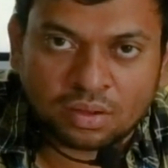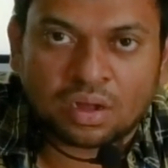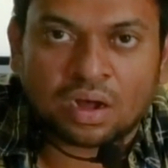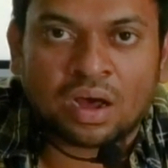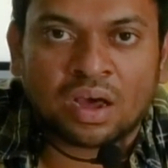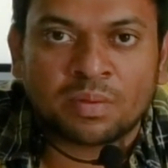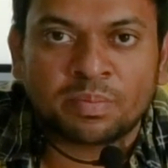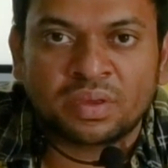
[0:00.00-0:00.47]

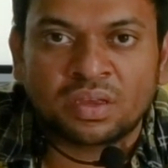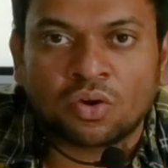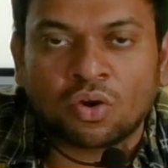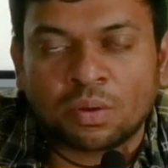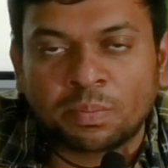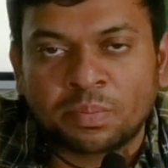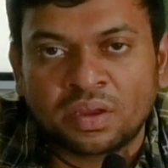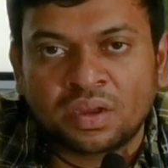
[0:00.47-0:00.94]
army
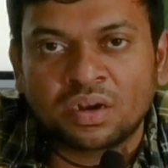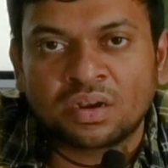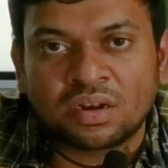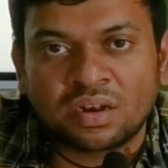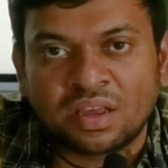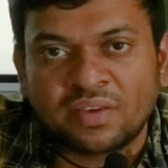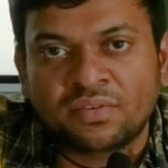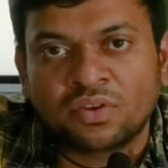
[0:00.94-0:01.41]
or be it
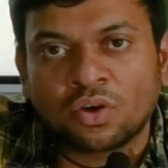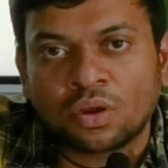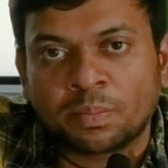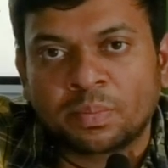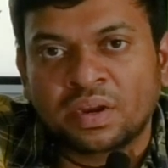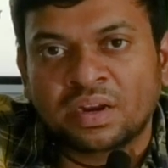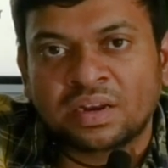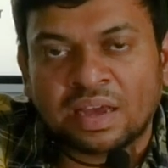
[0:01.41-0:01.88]
navy or
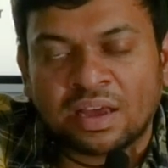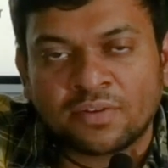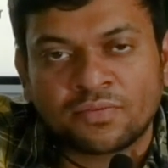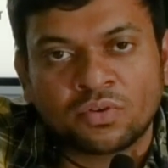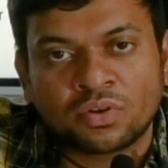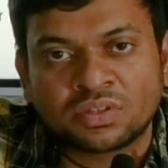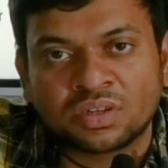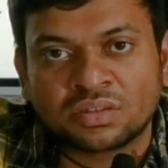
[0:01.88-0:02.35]
be it air
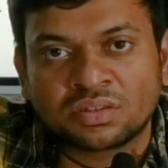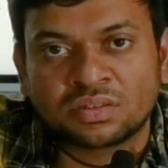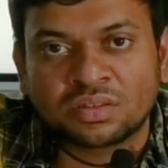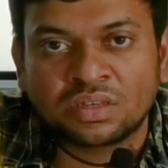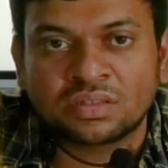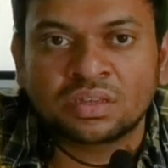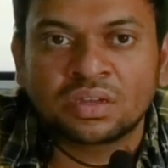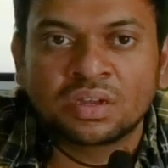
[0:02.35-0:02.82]
force
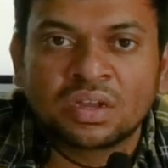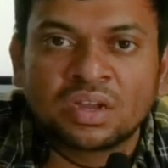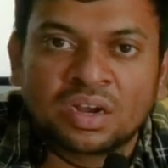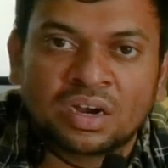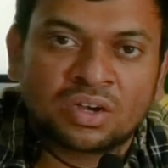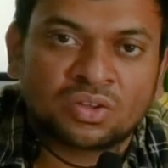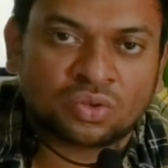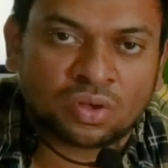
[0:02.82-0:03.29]
exercise,
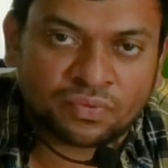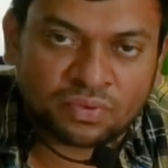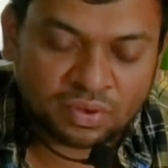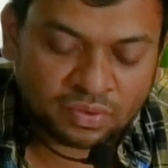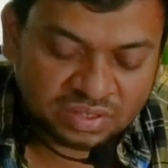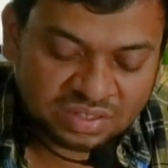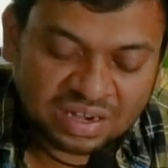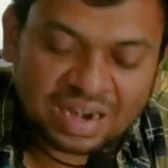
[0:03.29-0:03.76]
it is of
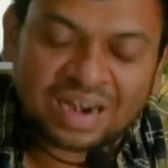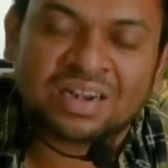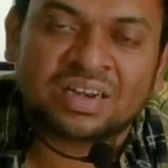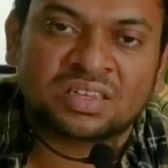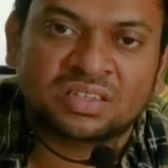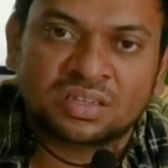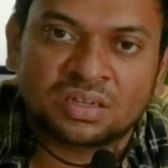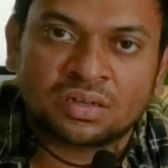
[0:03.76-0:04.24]
a
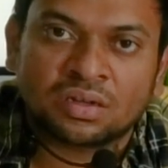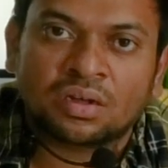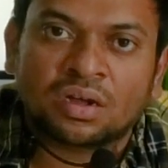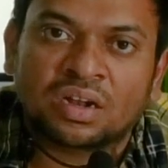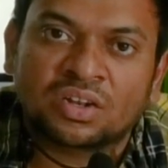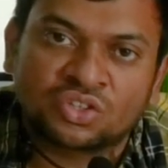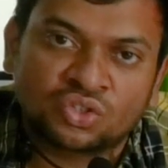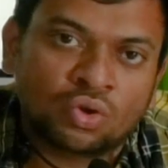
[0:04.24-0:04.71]
strategic
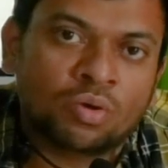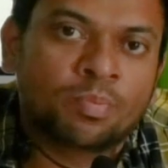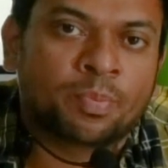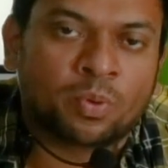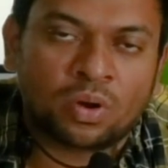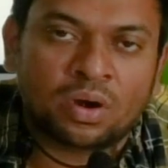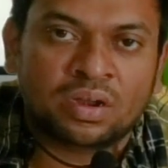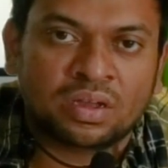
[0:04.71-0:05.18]
and
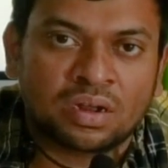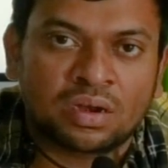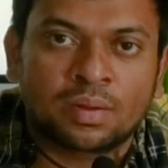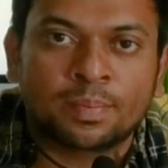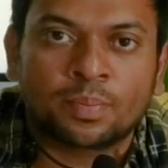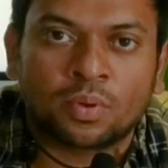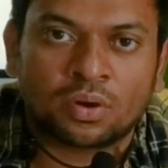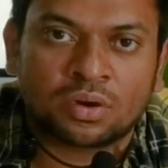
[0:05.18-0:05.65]
geopolitical
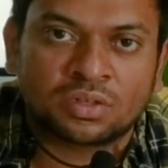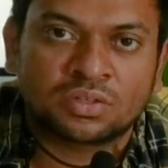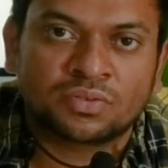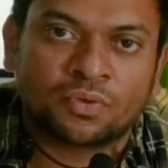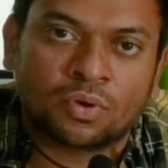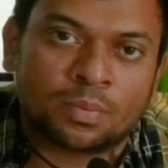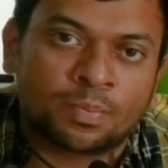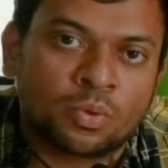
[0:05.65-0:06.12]
importance
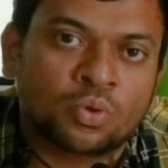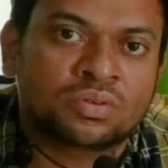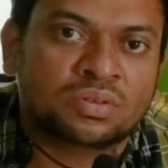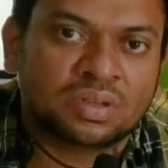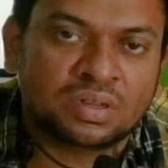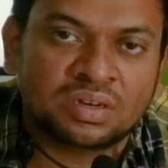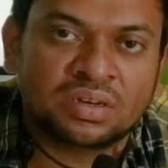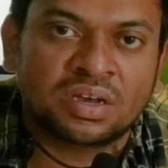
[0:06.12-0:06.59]
for both
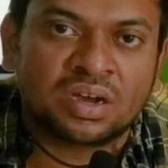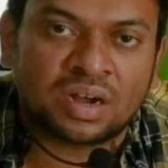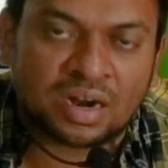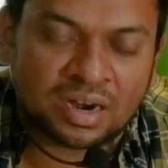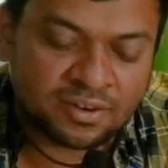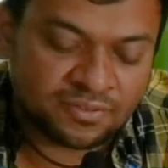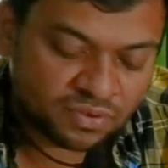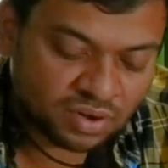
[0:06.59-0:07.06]
India
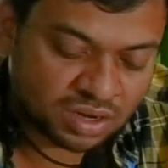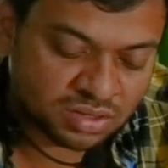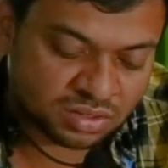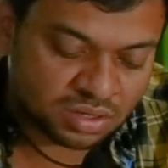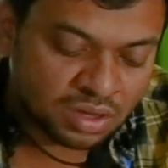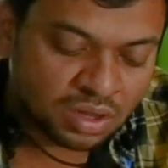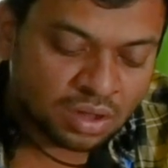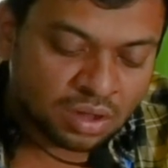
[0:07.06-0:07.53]
and France.
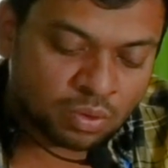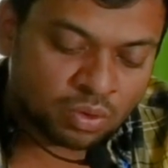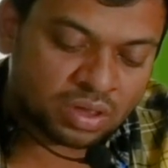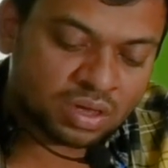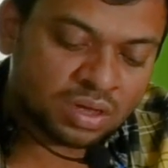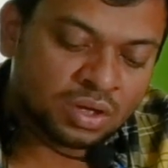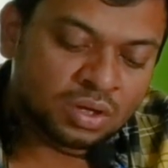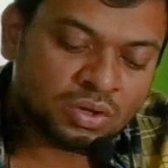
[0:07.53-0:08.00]

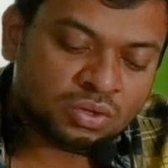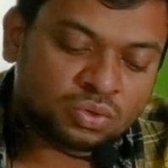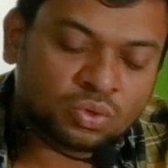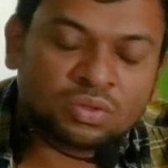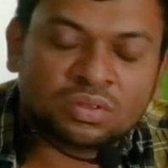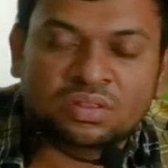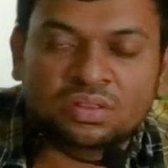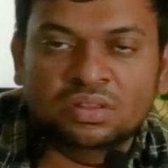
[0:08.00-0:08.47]
Okay,
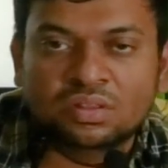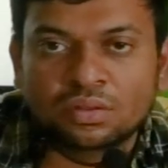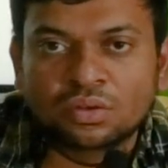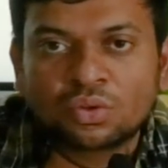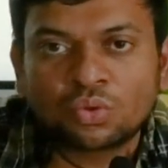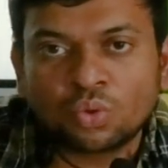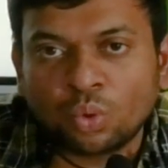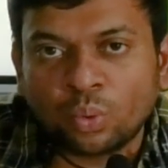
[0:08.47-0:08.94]
so
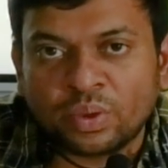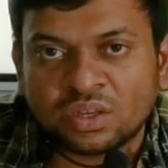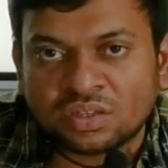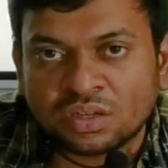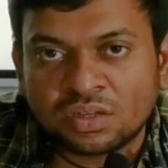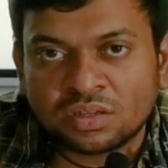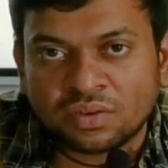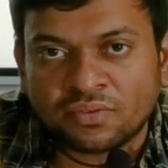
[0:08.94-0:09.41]
two
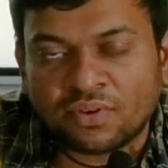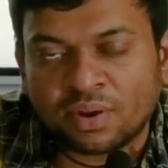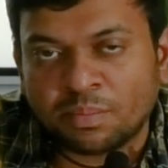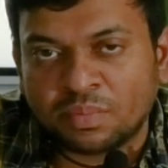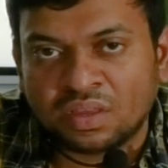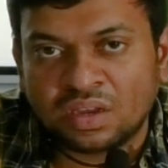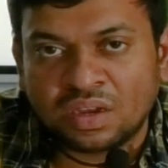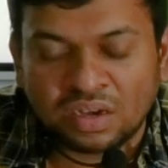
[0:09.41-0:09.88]
vessels
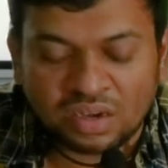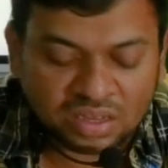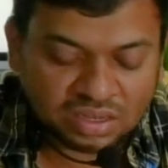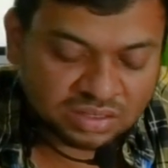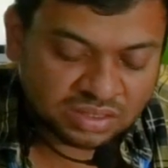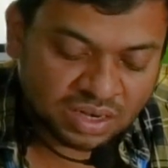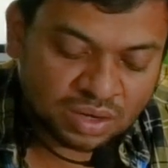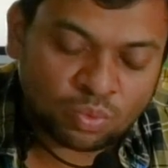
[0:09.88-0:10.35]
from the
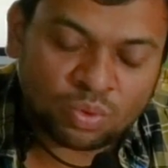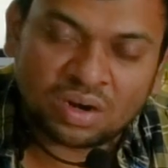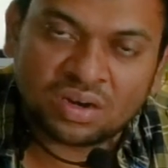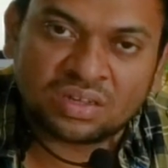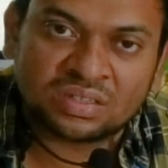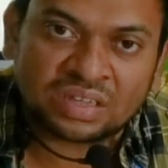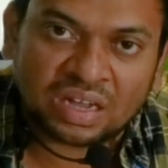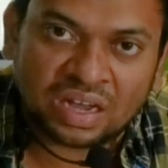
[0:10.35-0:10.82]
Indian side,
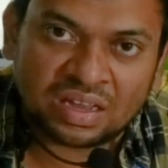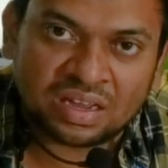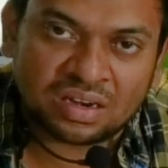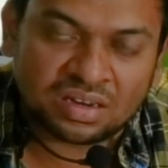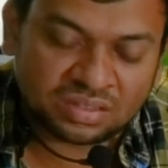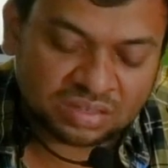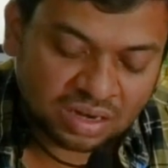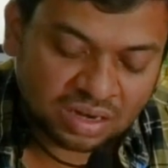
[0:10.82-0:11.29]
one is INS